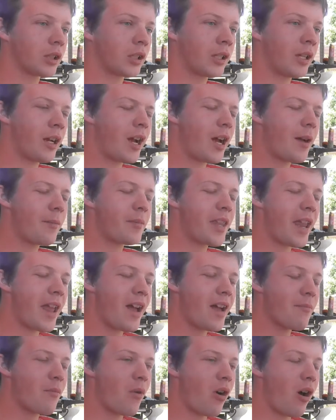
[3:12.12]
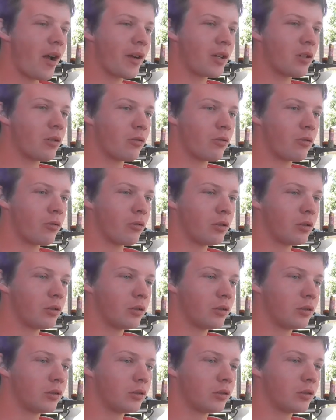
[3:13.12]
Calm down, Michael!
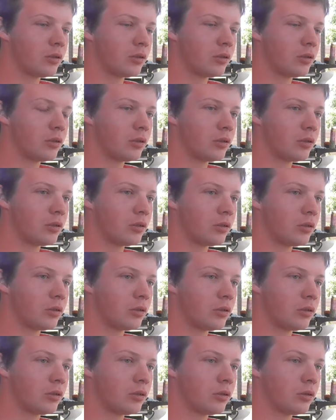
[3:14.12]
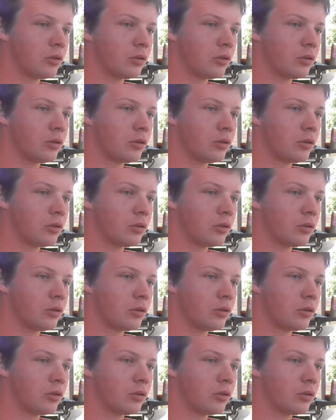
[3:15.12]
No!